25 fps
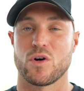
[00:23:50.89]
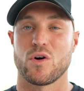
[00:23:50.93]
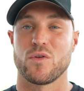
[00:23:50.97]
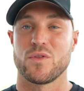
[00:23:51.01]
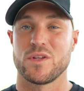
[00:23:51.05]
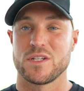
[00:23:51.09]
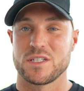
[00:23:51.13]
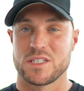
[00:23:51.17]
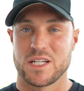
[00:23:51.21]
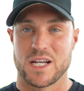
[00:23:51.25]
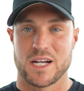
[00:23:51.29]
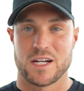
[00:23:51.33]
on
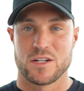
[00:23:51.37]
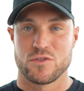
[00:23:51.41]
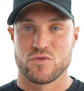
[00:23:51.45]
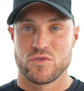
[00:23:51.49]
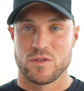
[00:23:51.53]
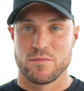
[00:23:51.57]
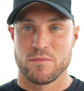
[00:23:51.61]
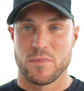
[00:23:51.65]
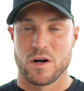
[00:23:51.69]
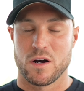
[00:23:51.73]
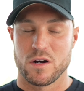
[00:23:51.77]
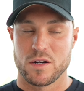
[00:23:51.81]
the
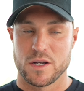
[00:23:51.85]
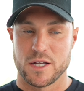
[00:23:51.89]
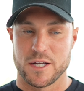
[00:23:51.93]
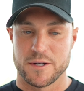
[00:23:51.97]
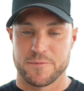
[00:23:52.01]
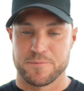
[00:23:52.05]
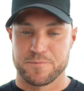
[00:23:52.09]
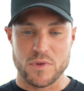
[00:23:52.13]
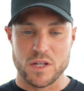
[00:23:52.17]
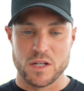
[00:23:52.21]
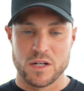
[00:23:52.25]
secondary market.